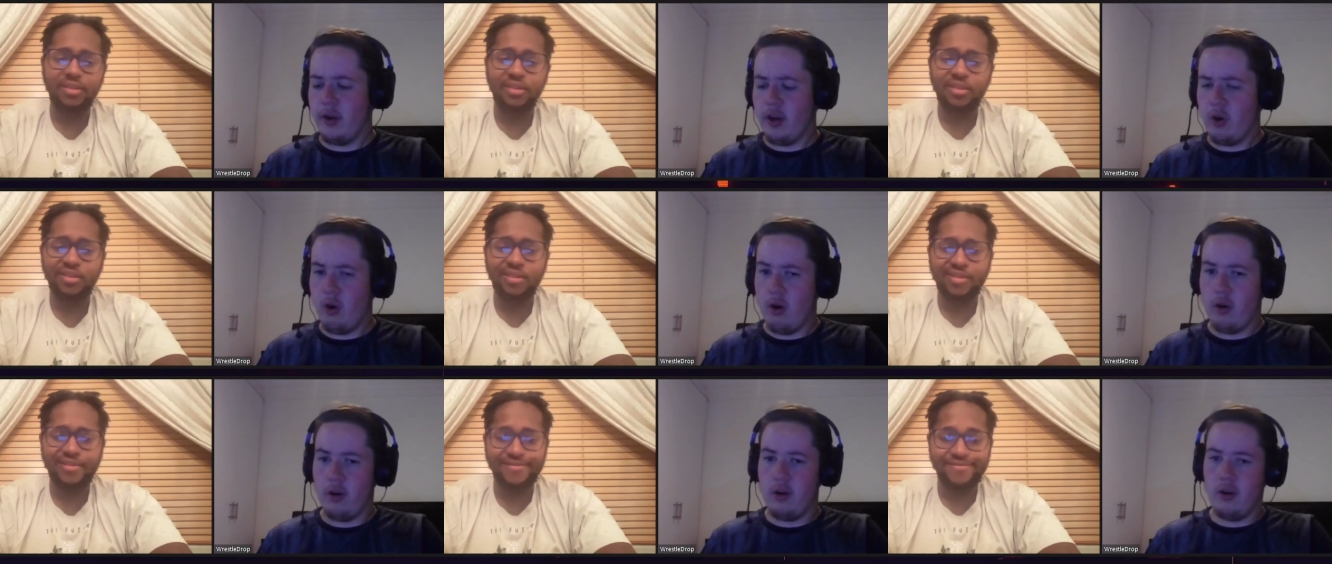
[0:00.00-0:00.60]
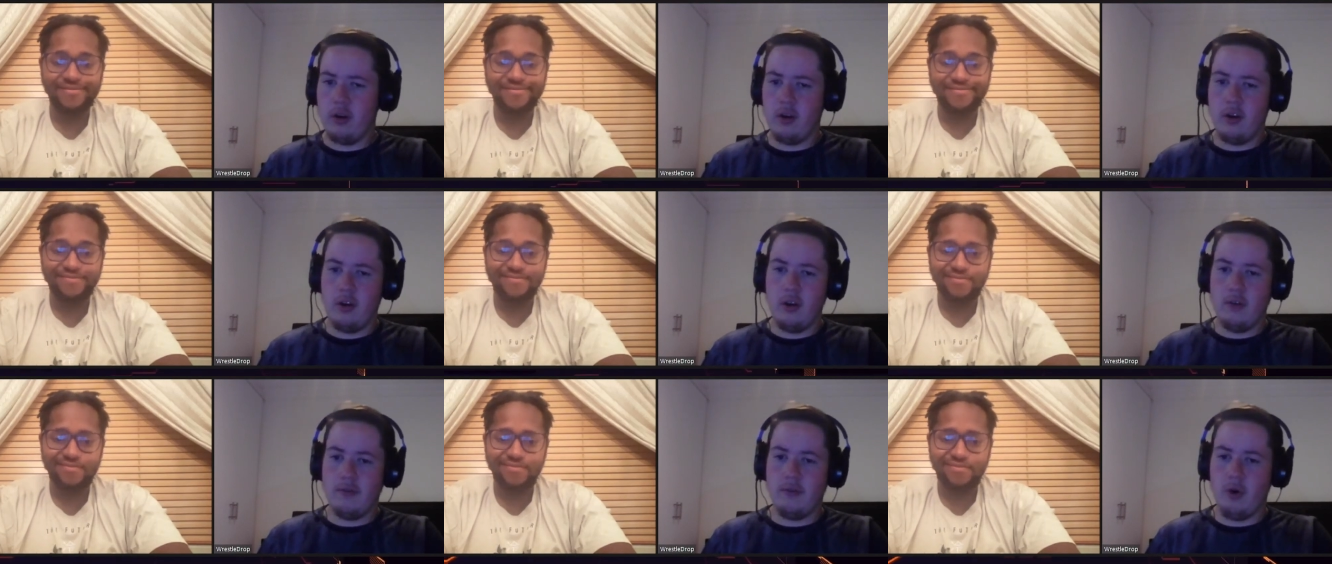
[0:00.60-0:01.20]
Speaker 1: Khan
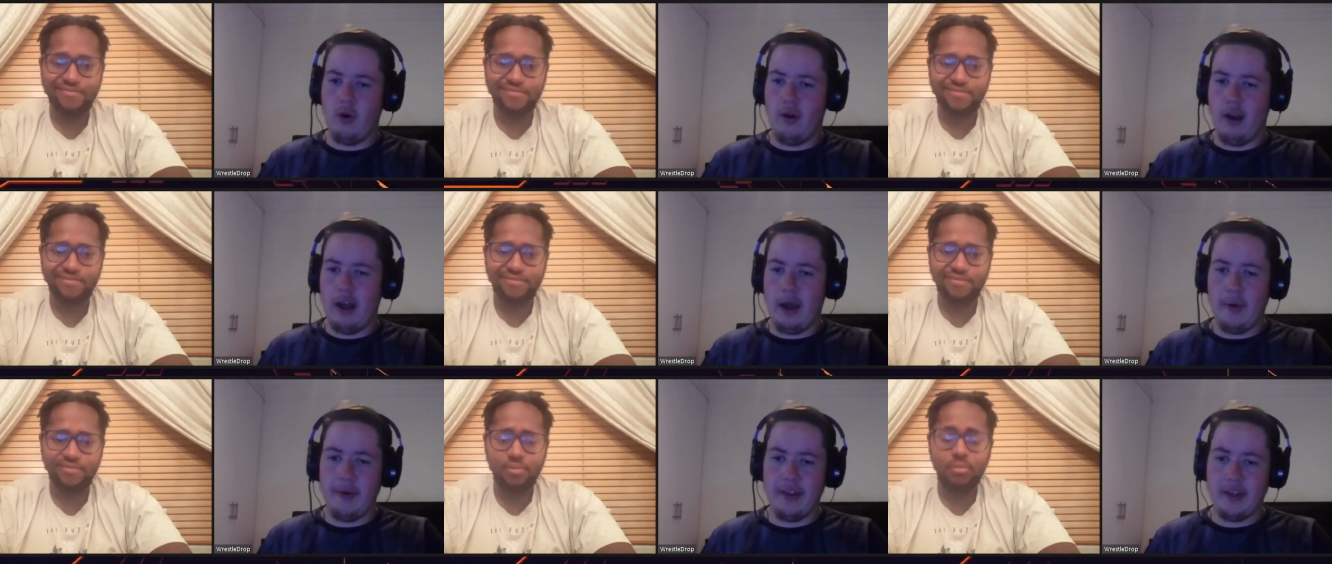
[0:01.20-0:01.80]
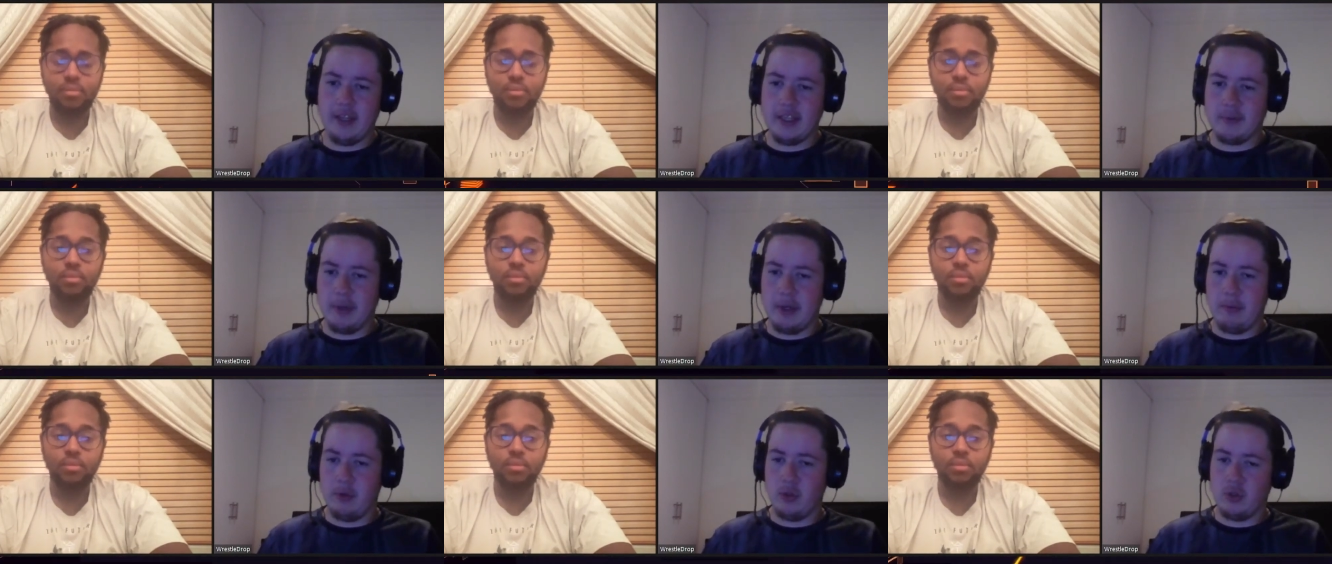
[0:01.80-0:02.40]
for allowing these
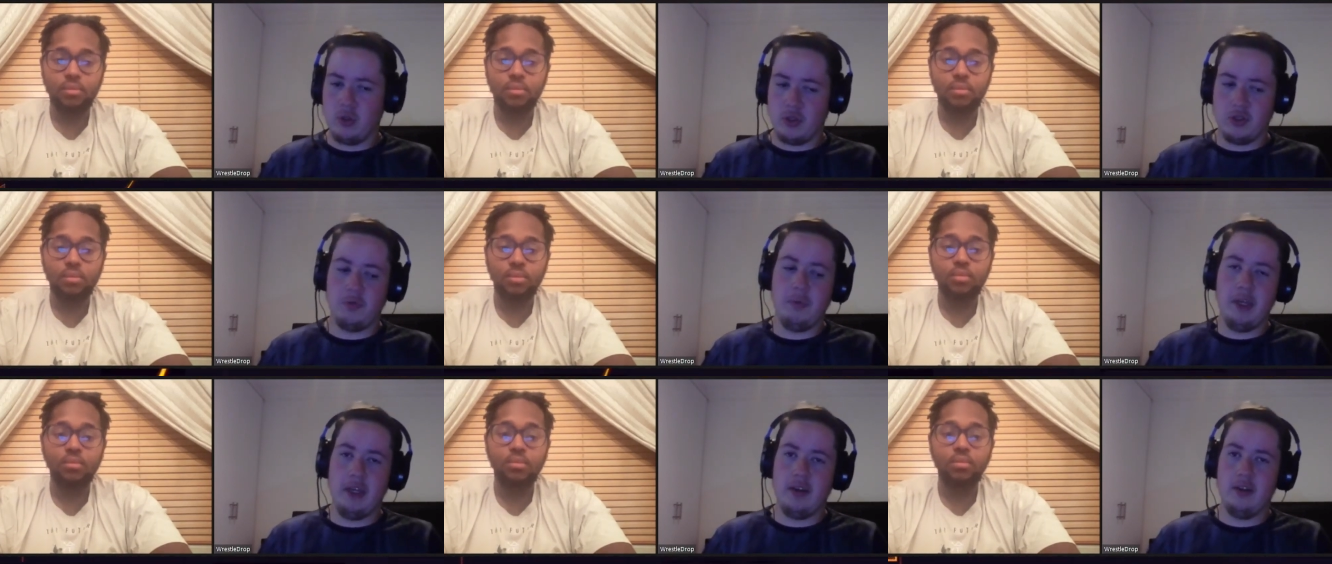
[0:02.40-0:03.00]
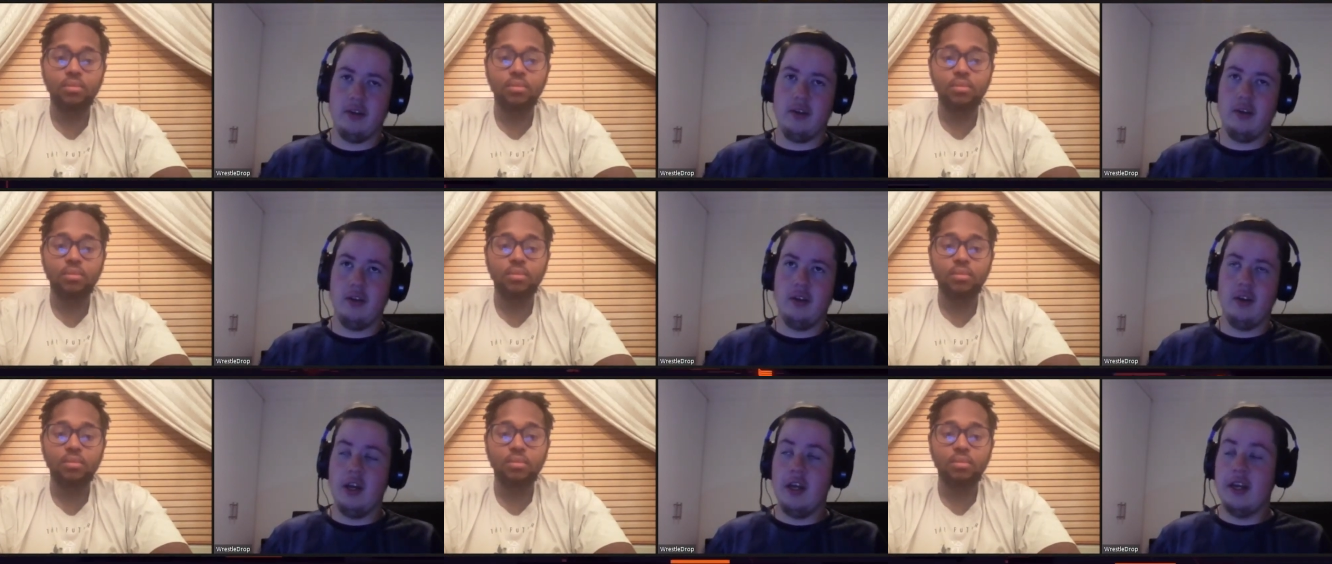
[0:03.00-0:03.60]
people to speak,
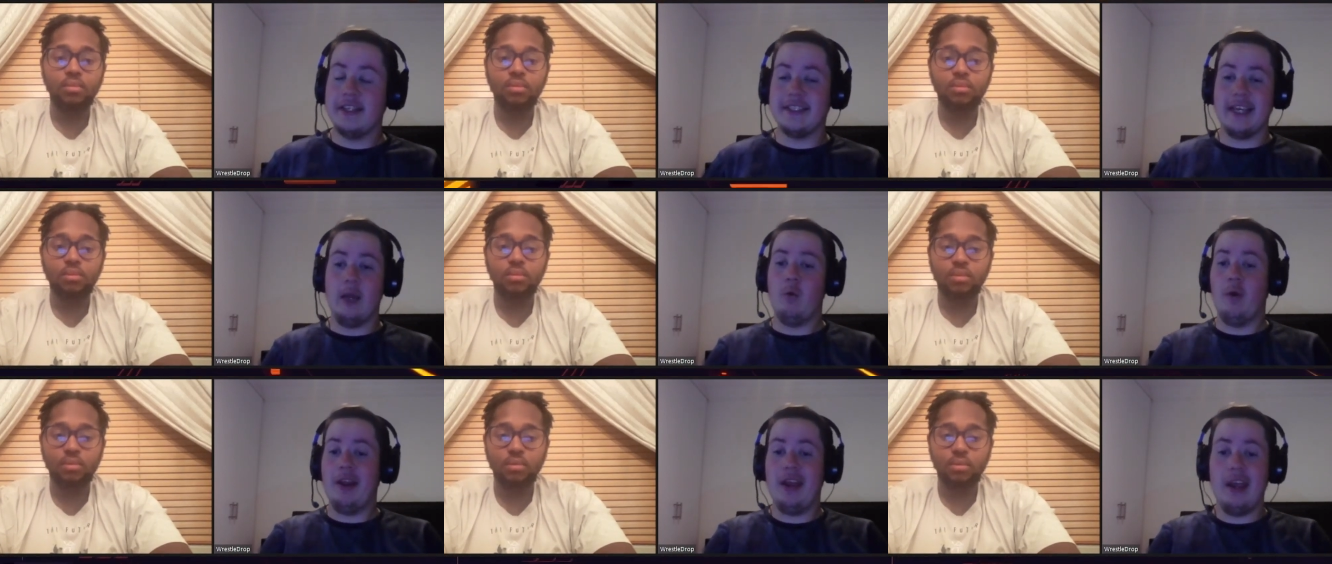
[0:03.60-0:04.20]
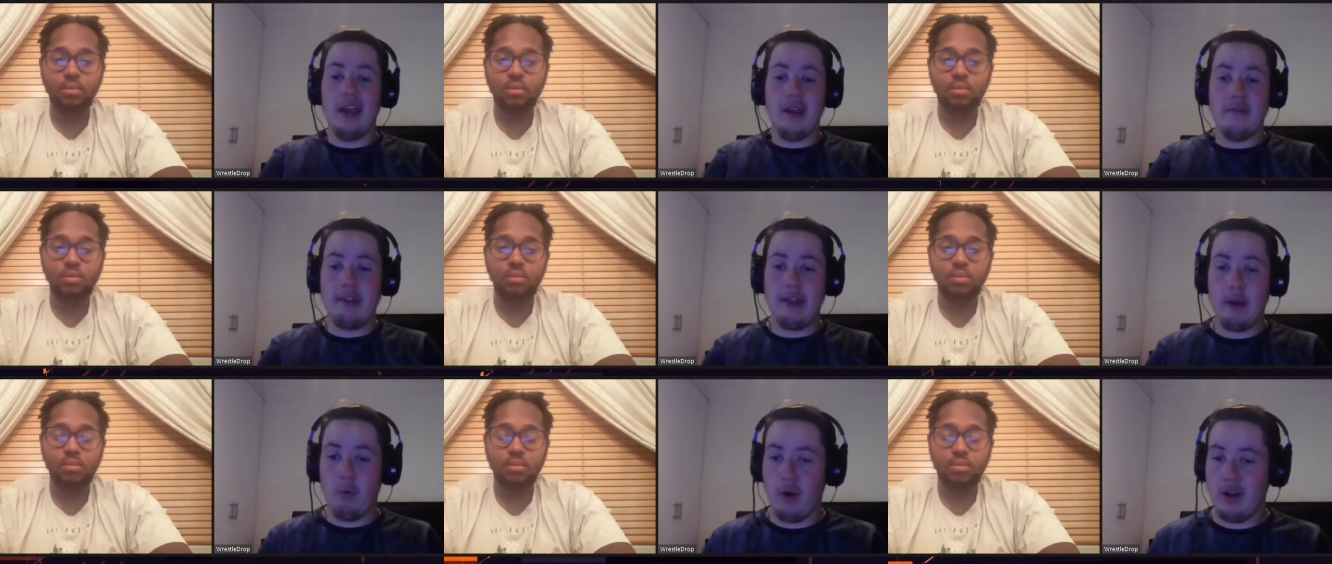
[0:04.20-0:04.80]
say whatever they
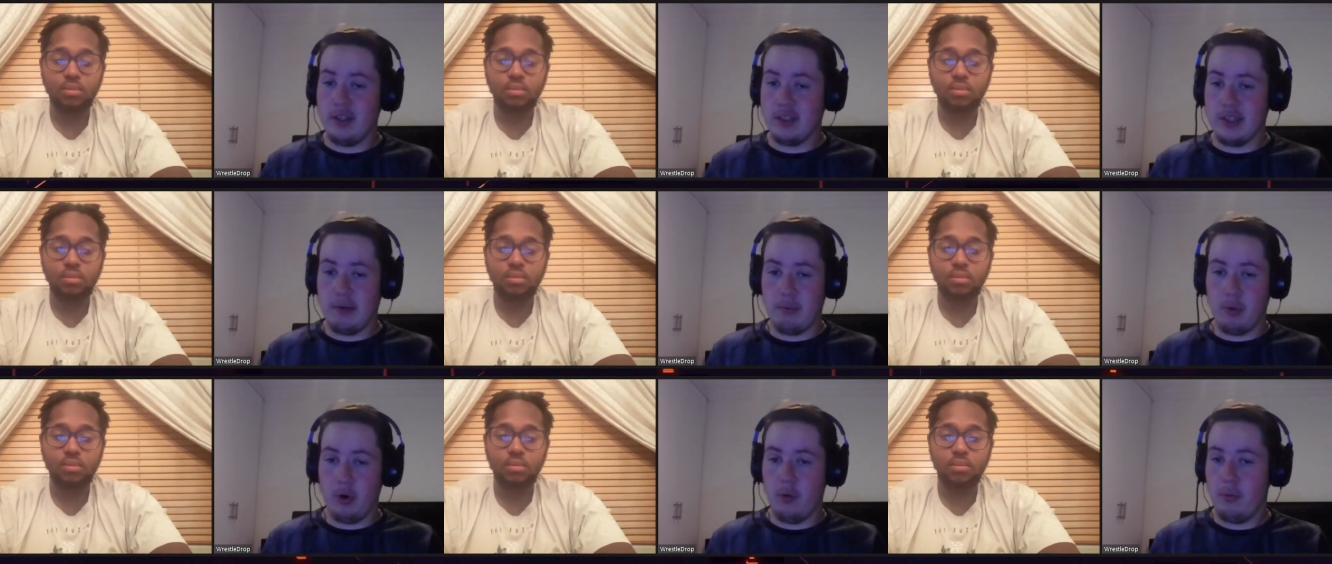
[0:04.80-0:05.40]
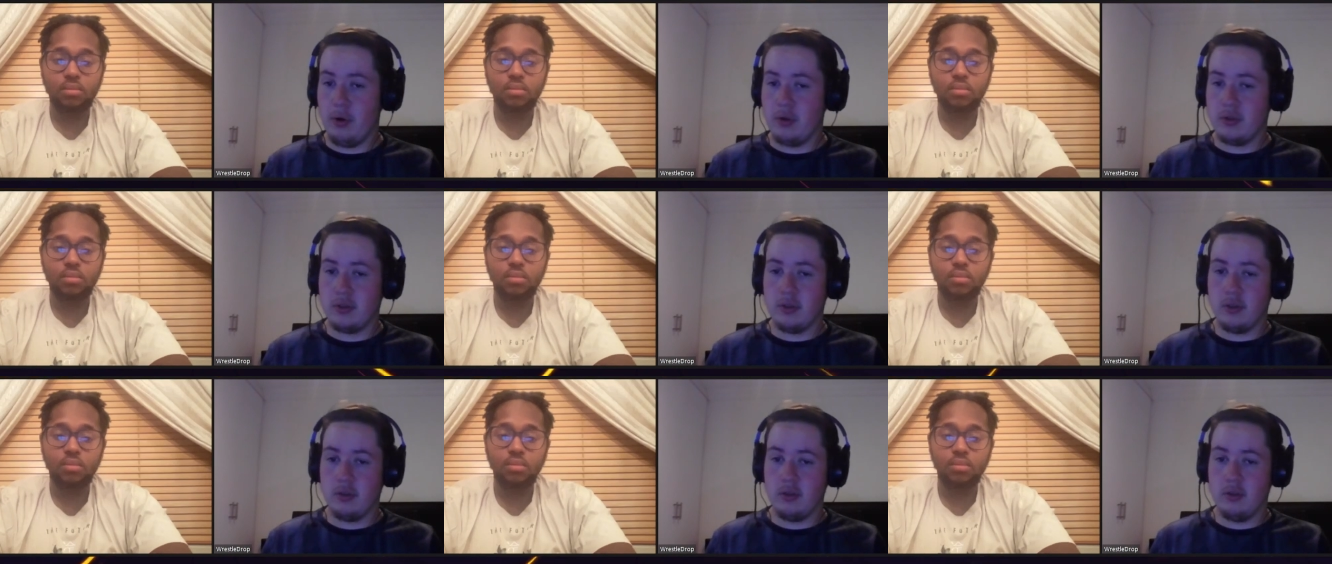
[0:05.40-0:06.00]
want in promos.
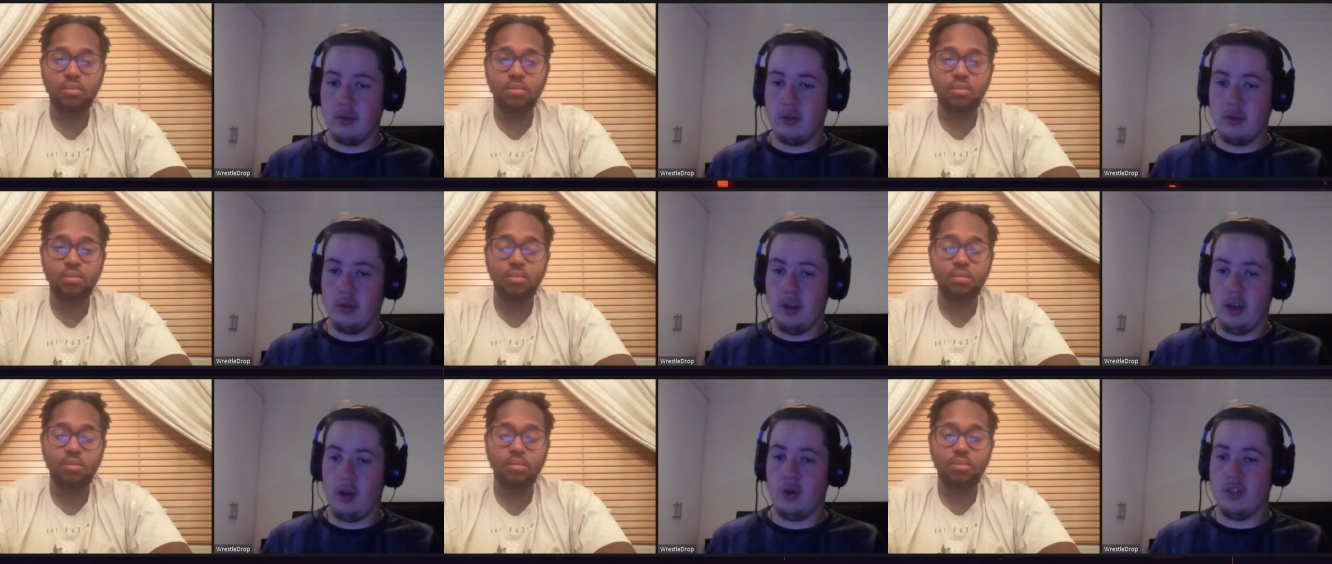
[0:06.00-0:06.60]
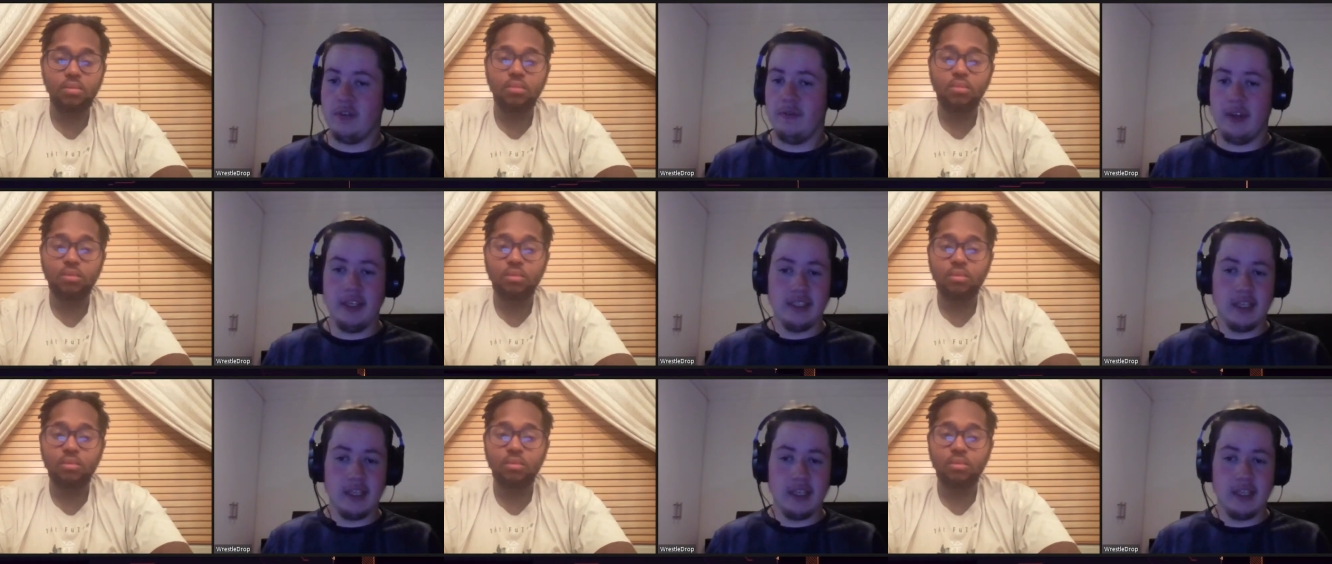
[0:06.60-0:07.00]
Because if he's